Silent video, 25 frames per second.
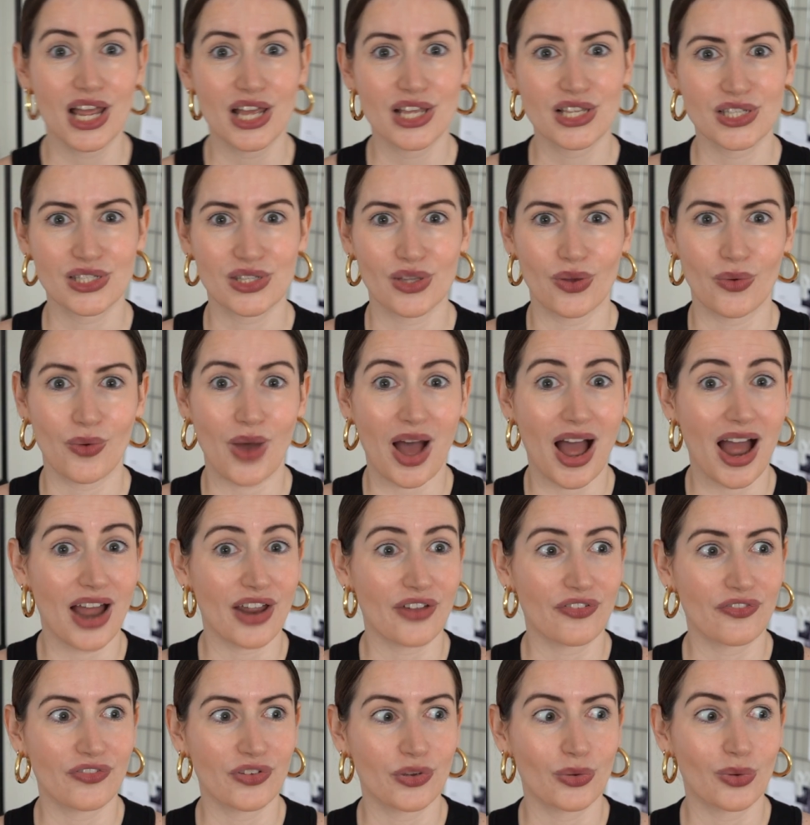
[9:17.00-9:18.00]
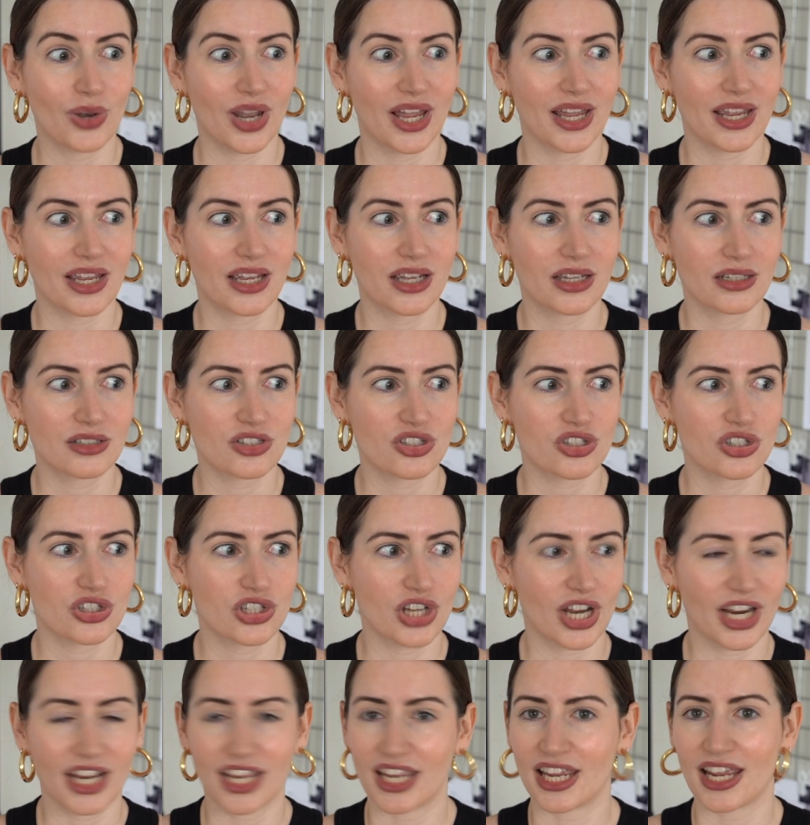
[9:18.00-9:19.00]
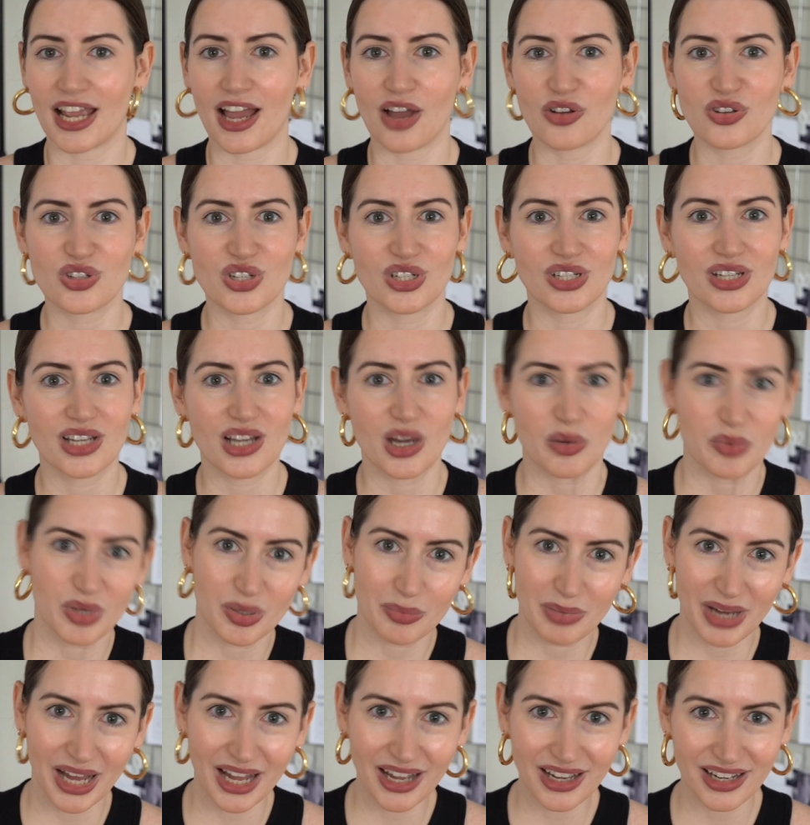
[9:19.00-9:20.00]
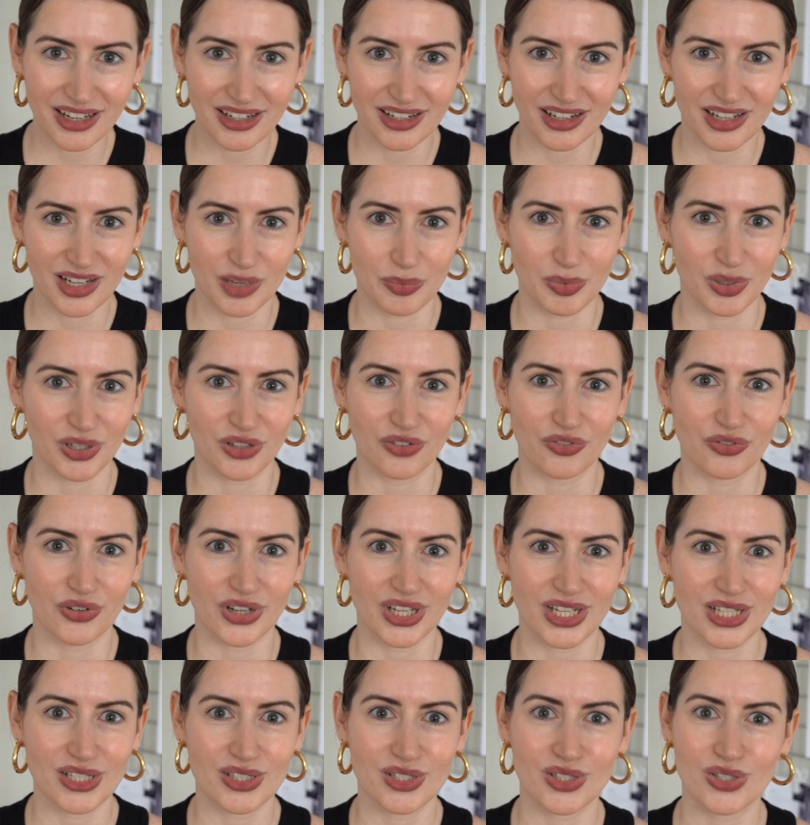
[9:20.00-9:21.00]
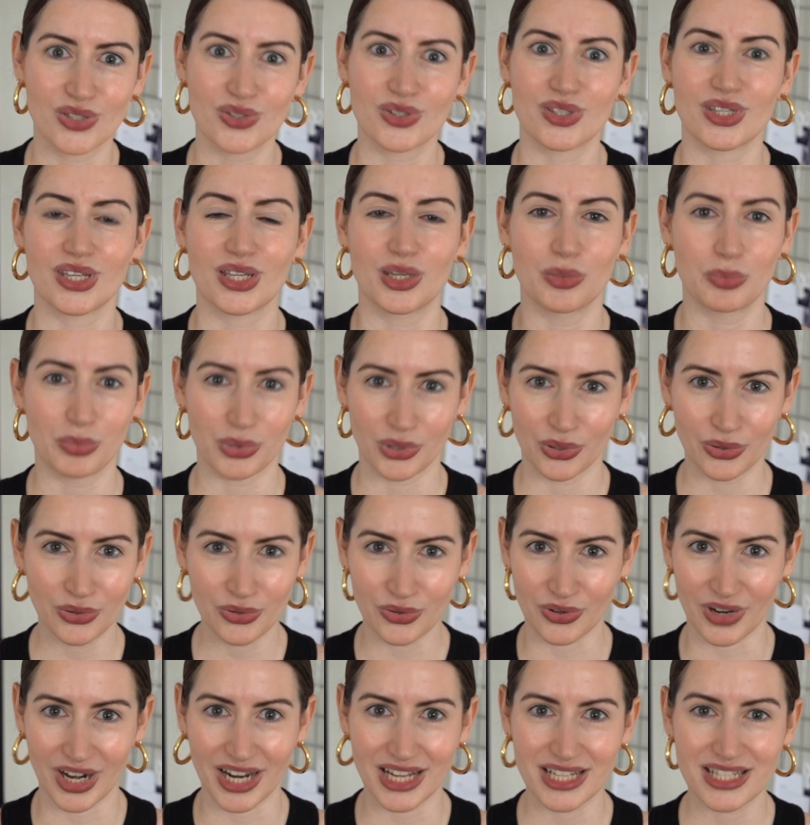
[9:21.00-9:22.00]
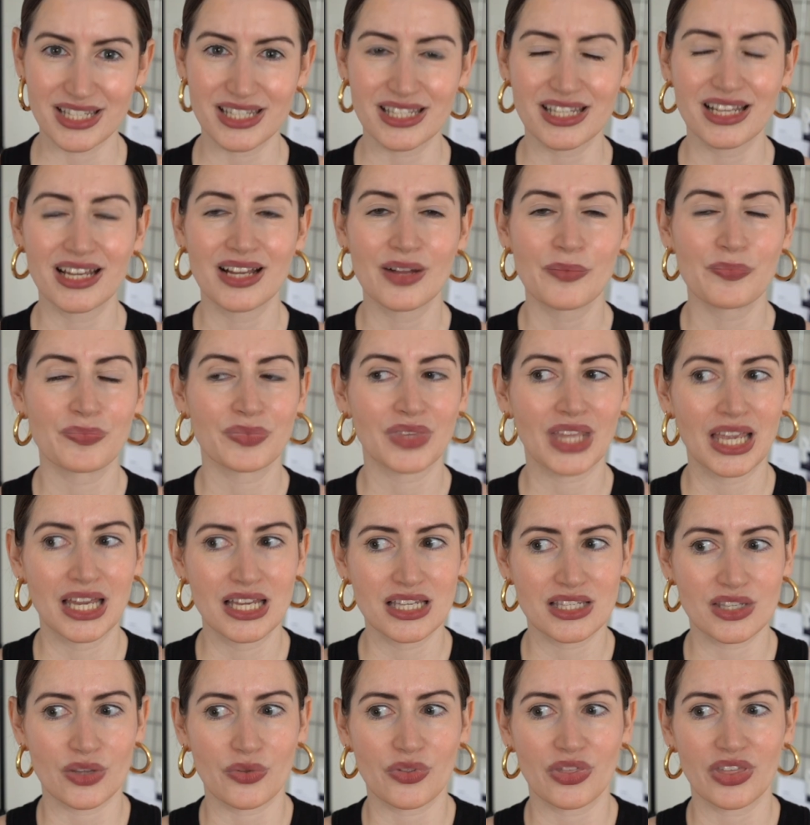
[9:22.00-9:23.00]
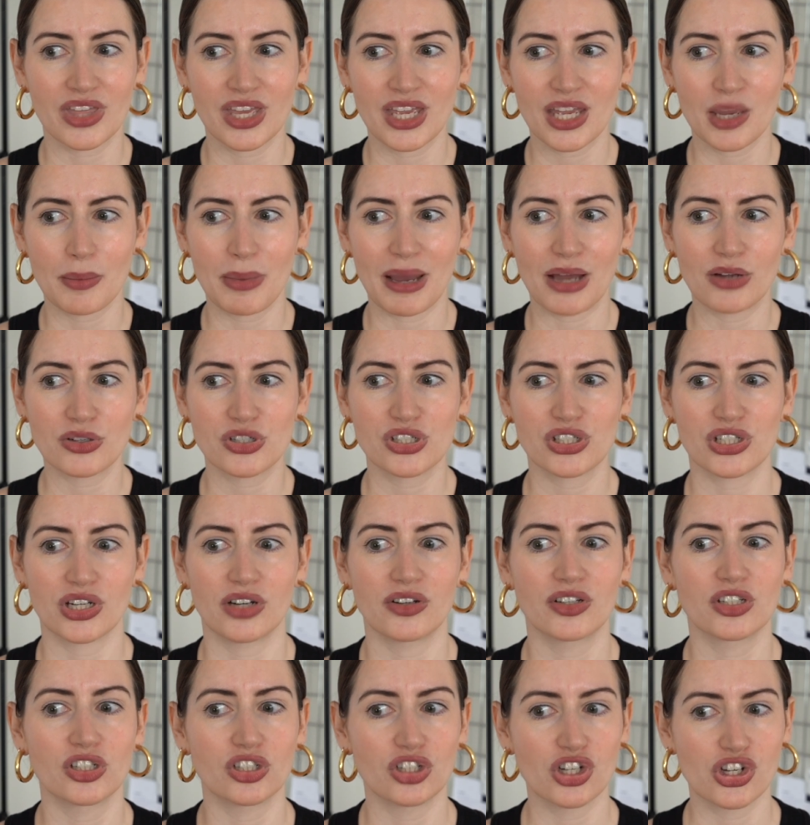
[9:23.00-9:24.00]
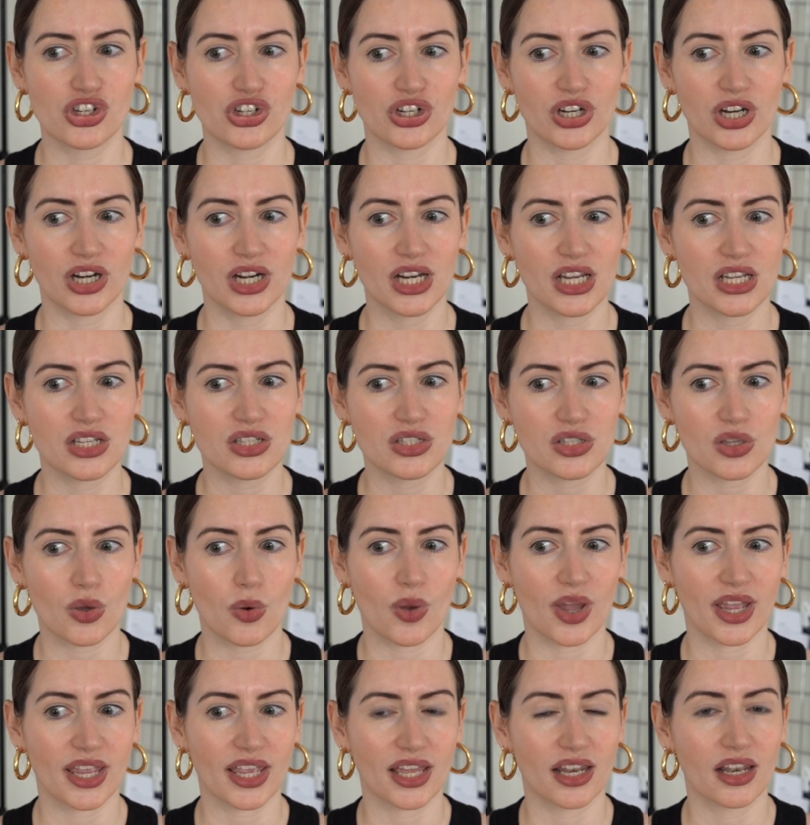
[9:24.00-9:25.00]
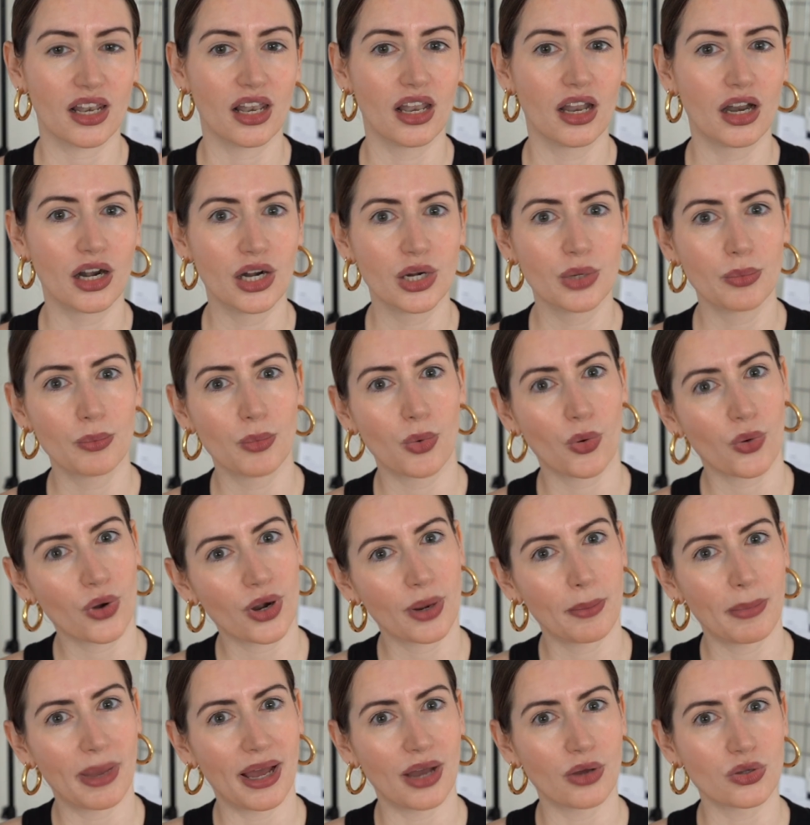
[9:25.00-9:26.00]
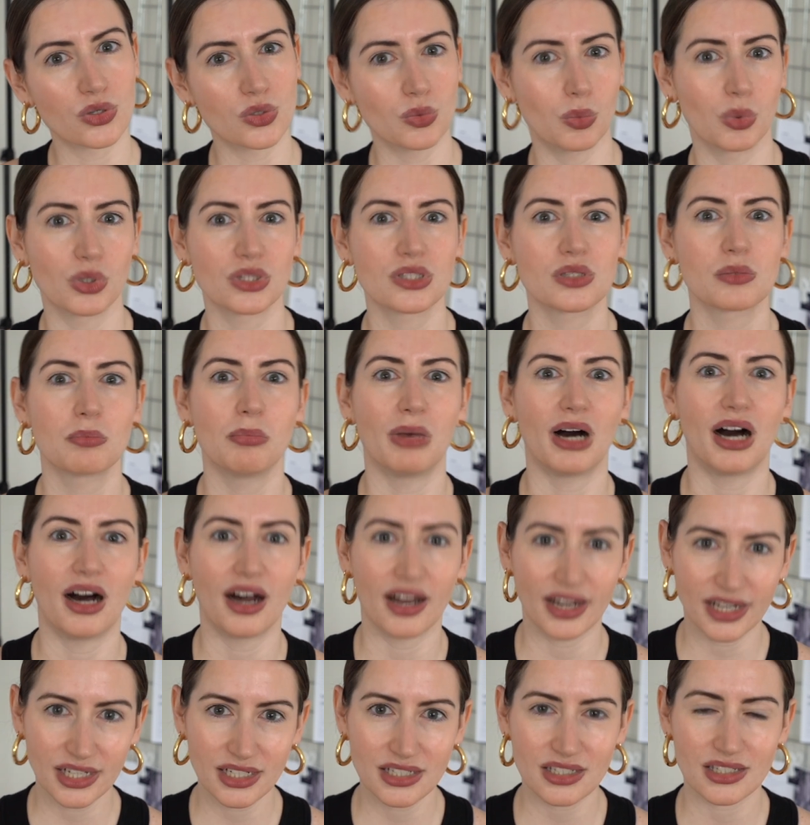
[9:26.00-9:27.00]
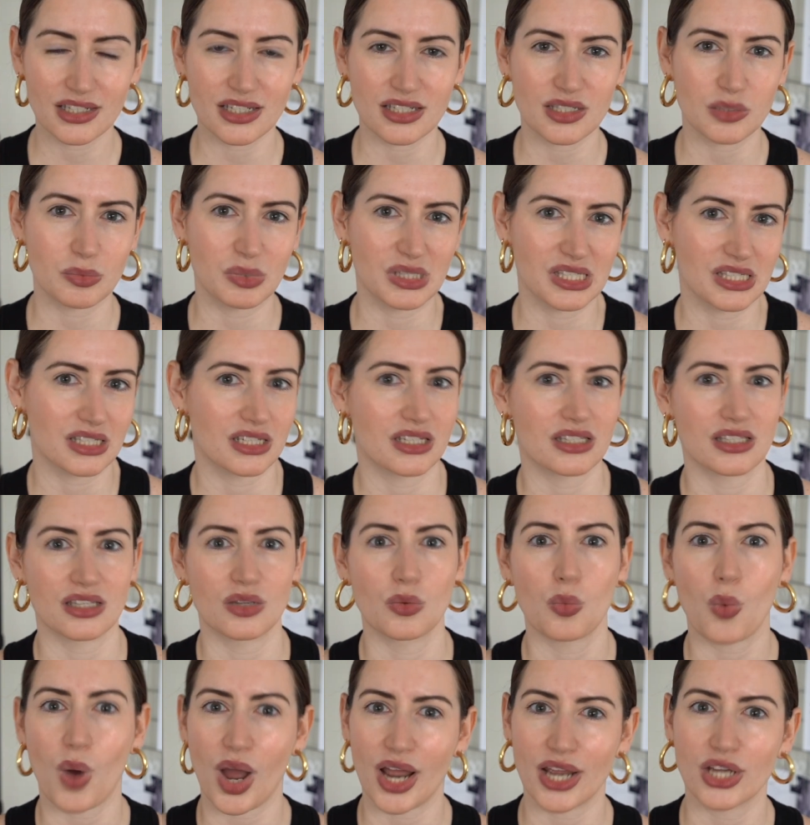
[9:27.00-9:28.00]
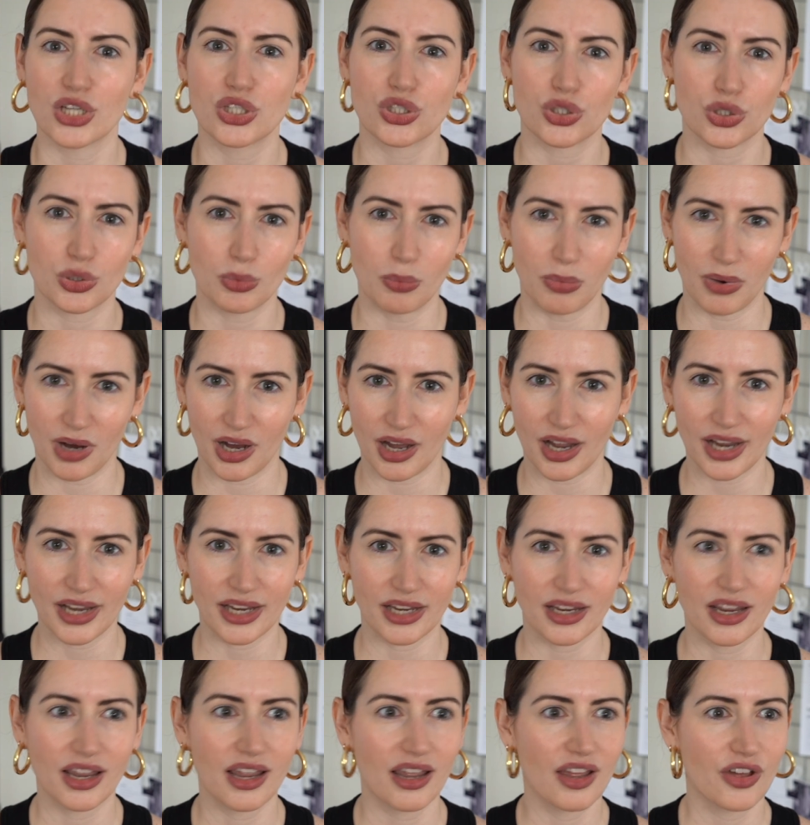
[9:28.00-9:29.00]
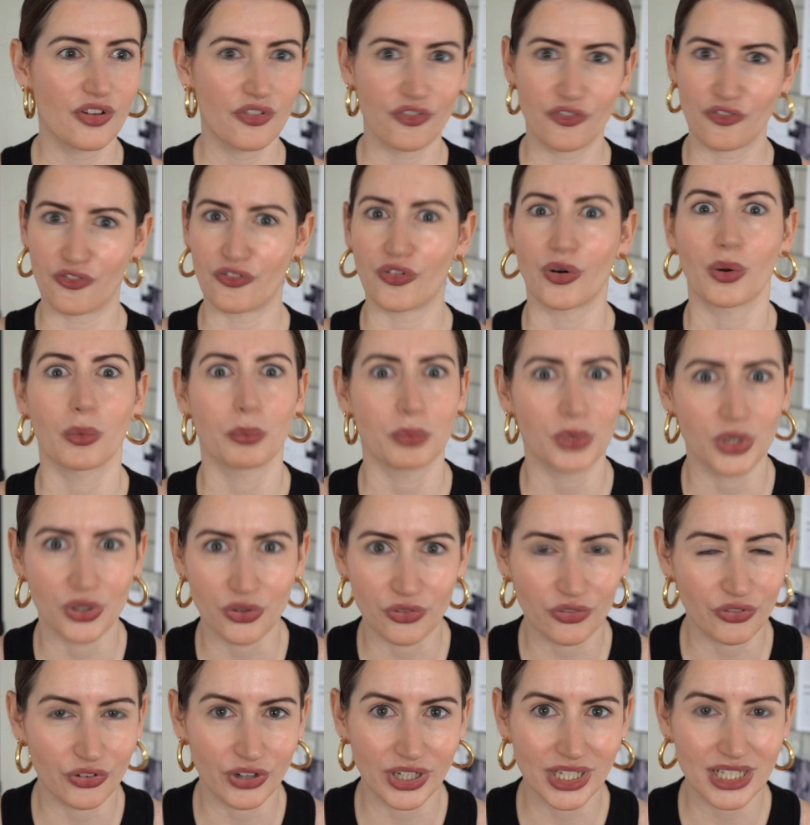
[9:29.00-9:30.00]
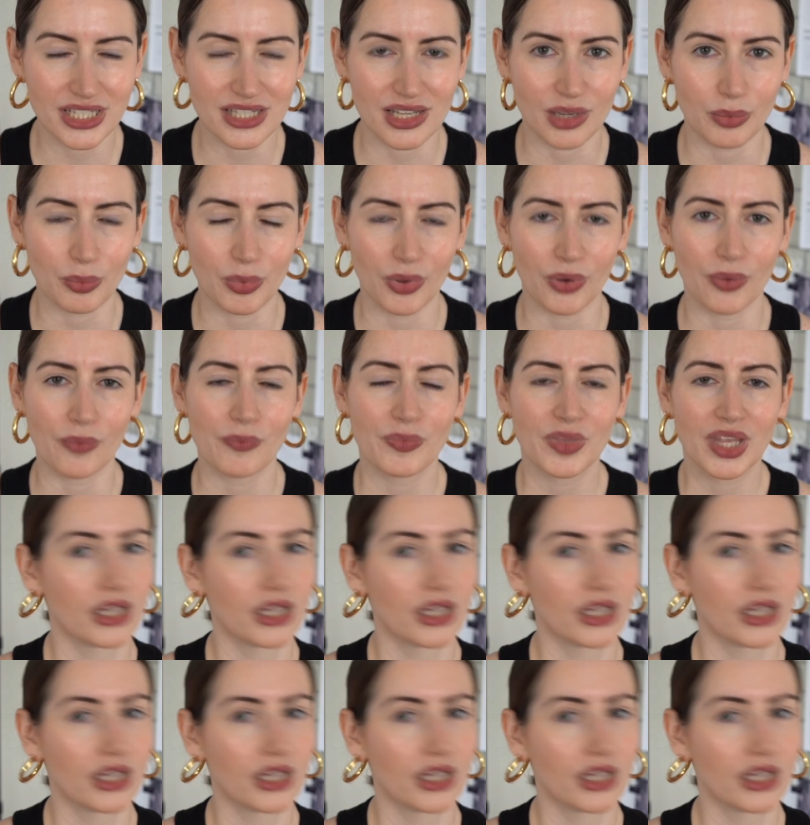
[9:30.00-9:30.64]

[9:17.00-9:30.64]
so I feel like checking out and coming back in a couple of weeks to see the progress. So think about sharing your journey so I can learn more about what's behind this business and why I should buy from you, for example.